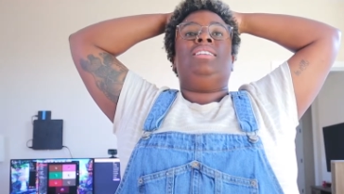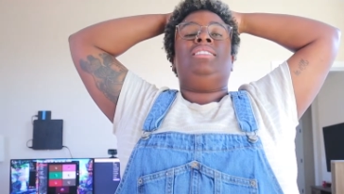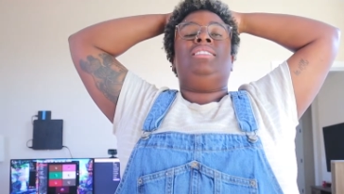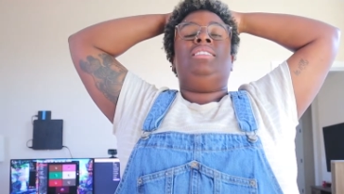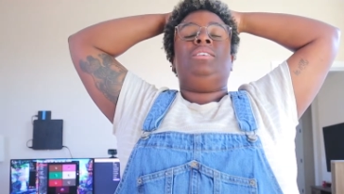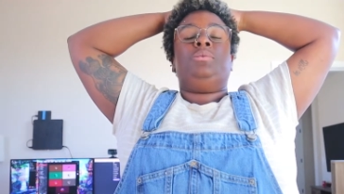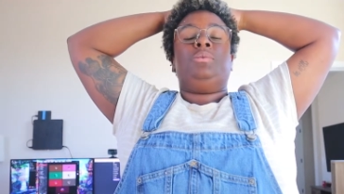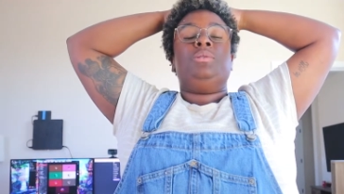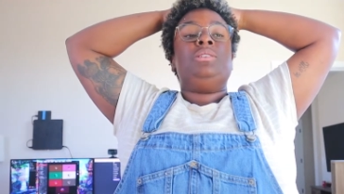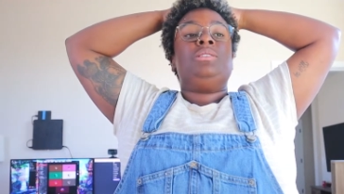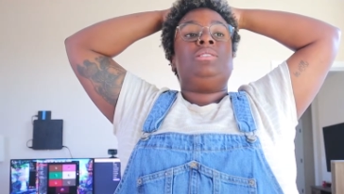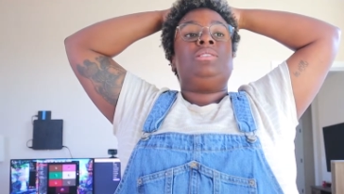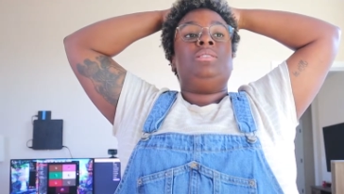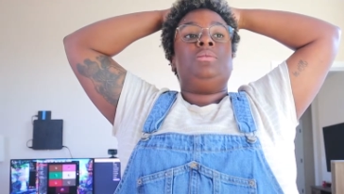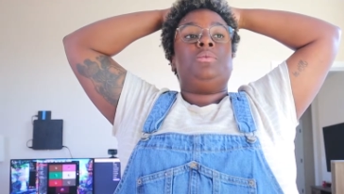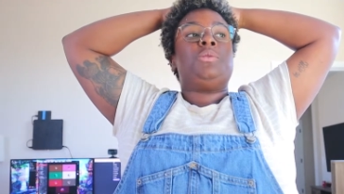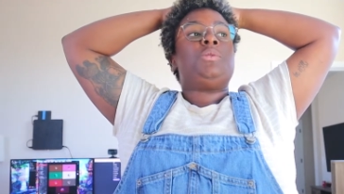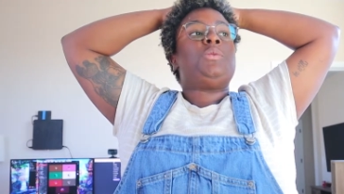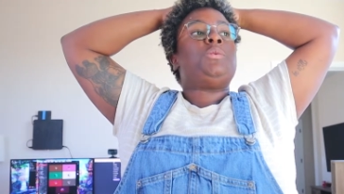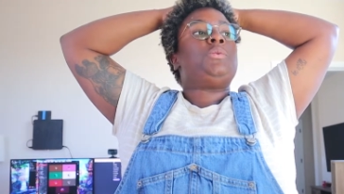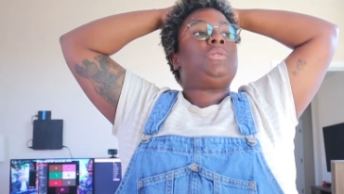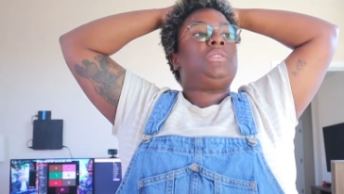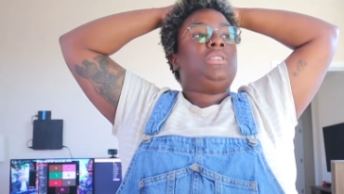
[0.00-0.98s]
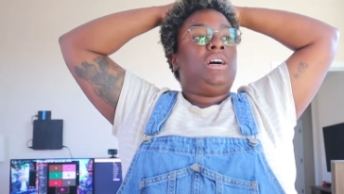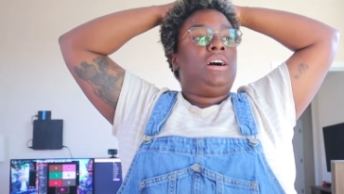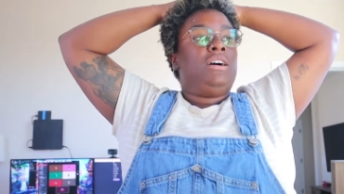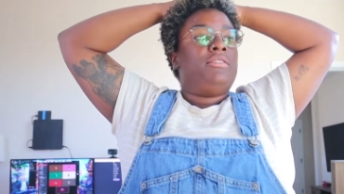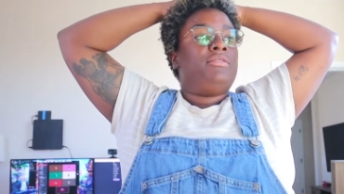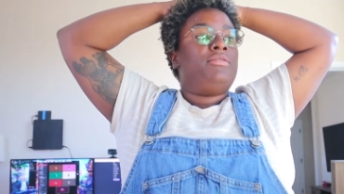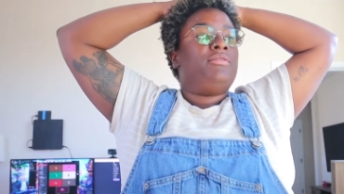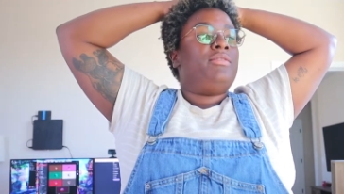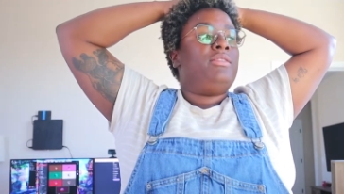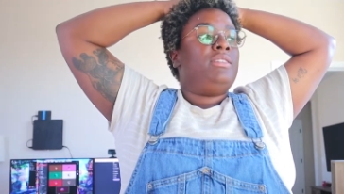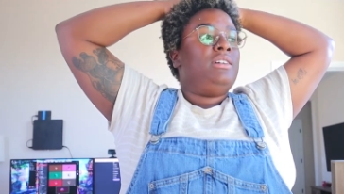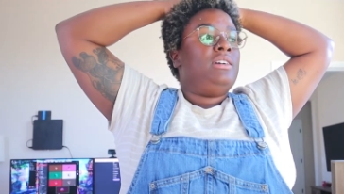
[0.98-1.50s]
This was
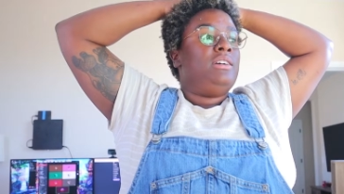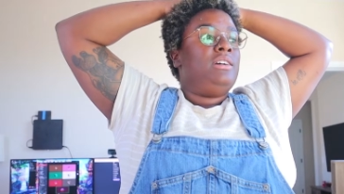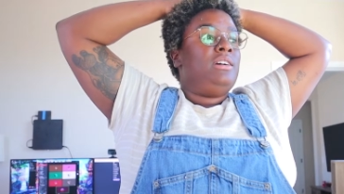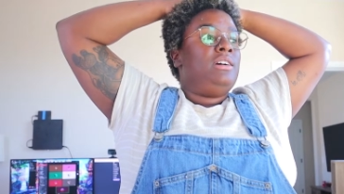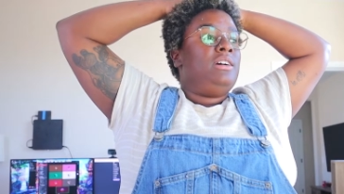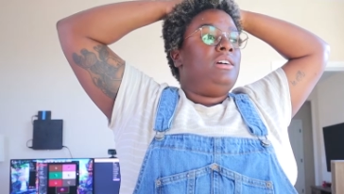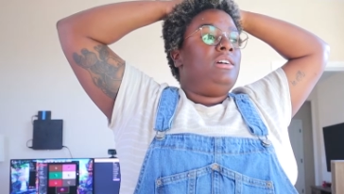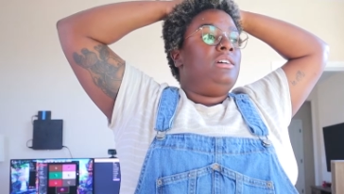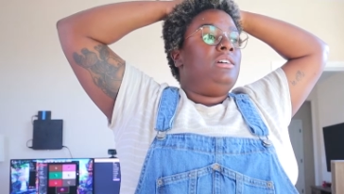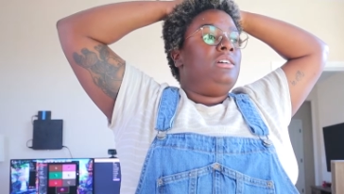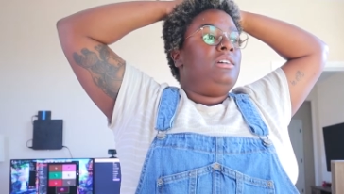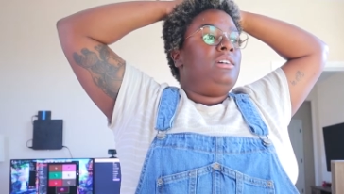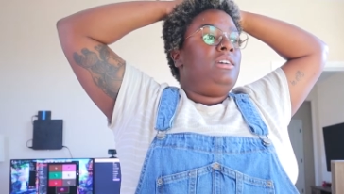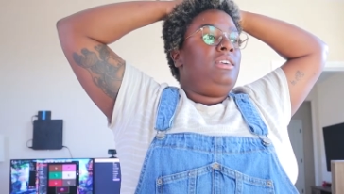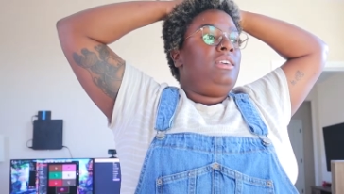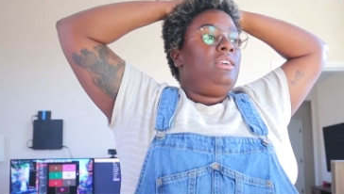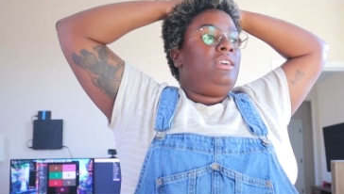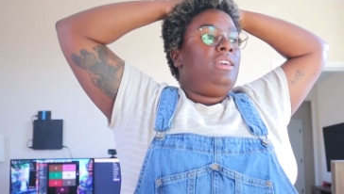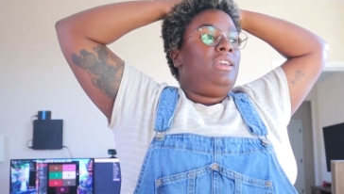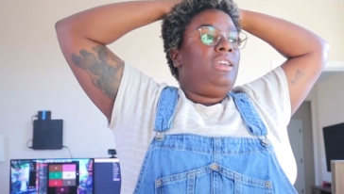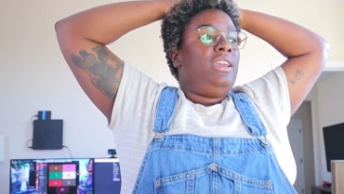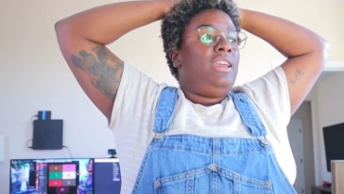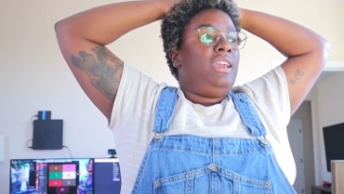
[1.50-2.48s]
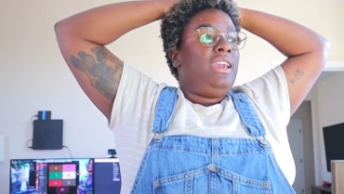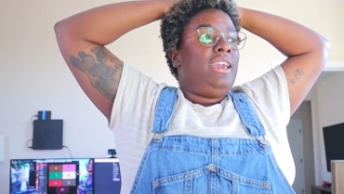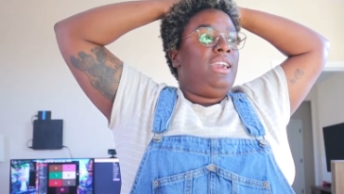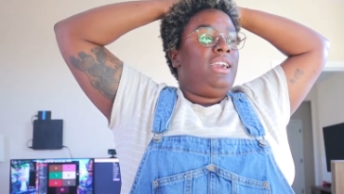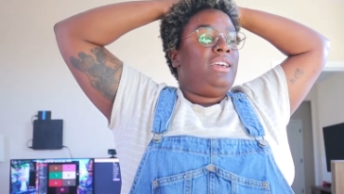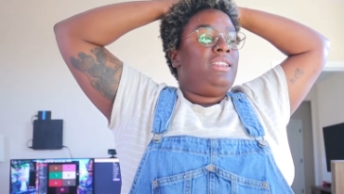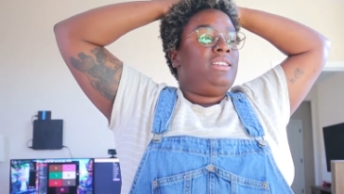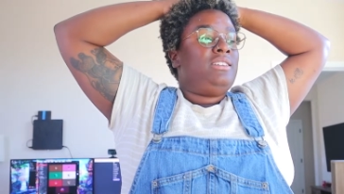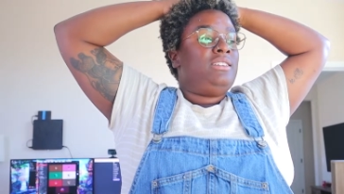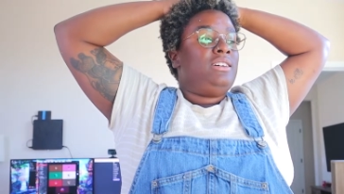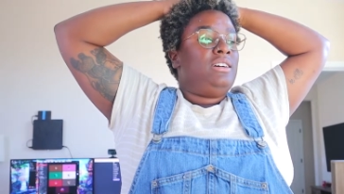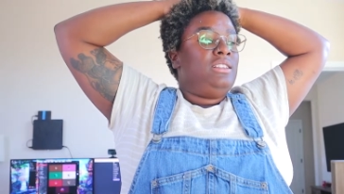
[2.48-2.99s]
tough
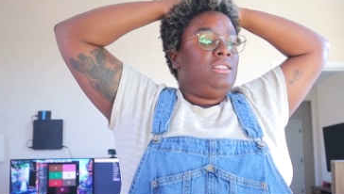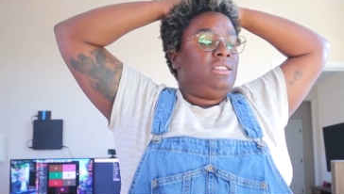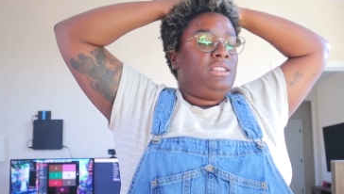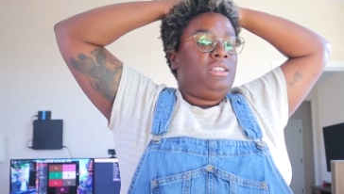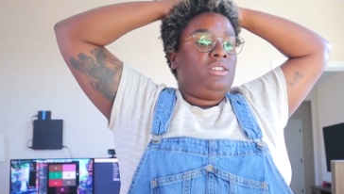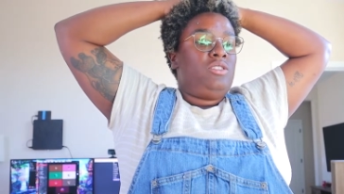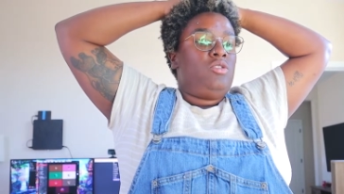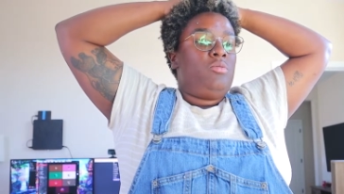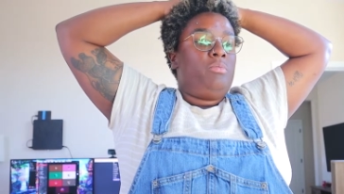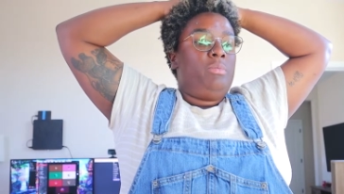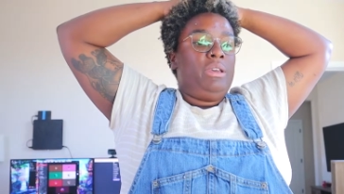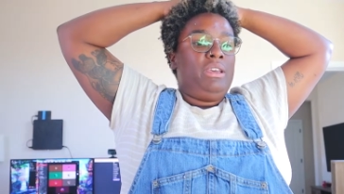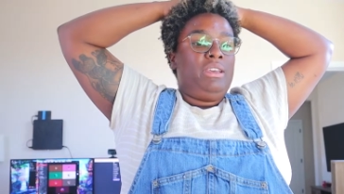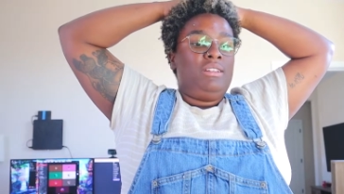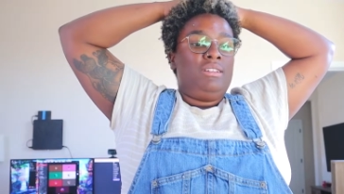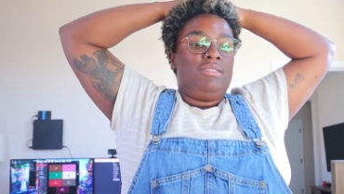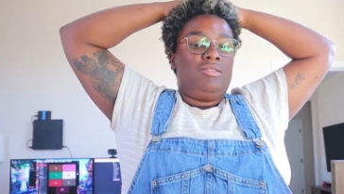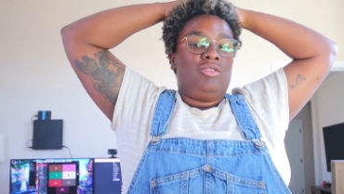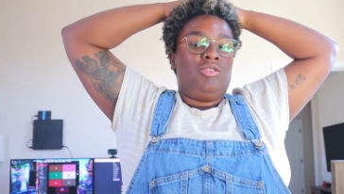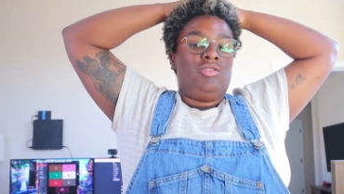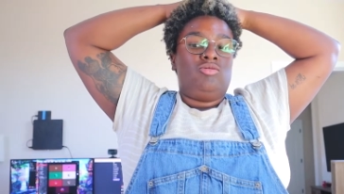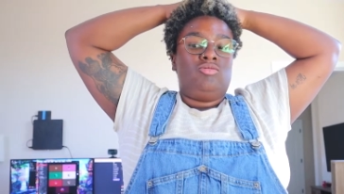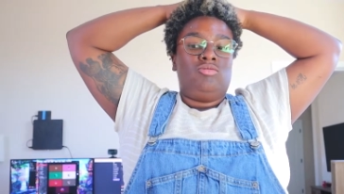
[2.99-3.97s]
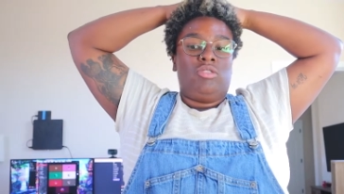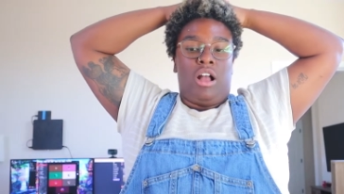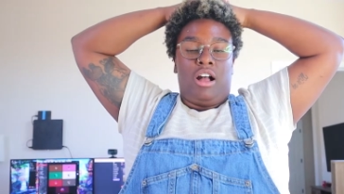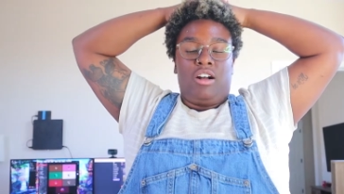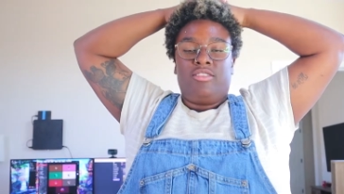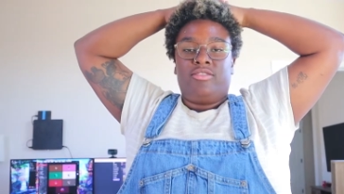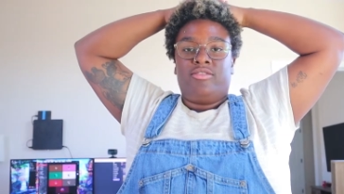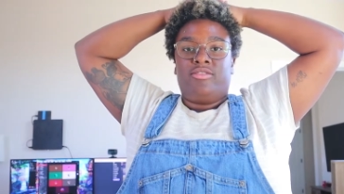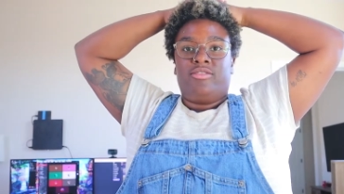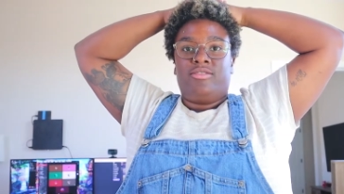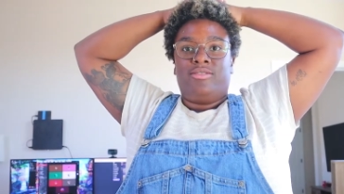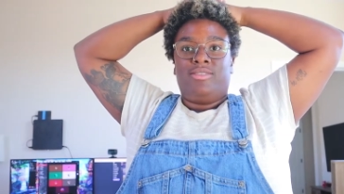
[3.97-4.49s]
and a little bit
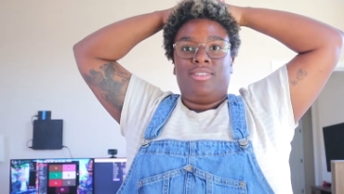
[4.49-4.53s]
rough.